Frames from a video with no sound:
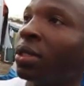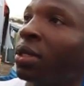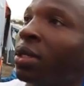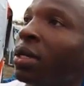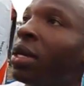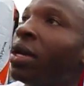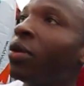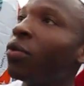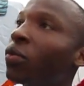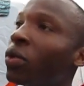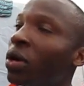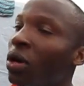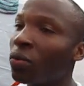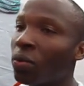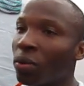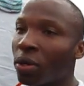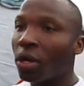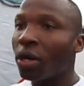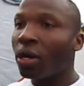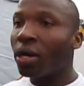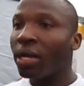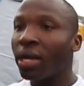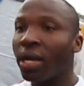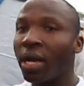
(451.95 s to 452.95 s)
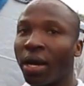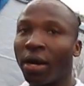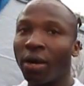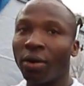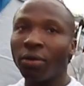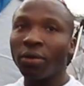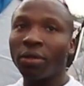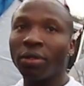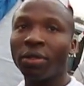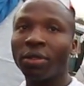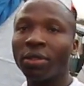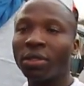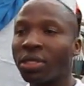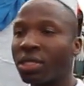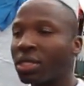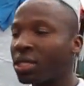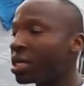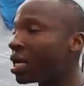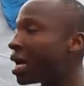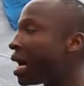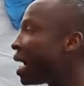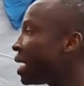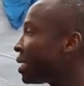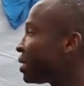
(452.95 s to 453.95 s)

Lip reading: and where we are now. See how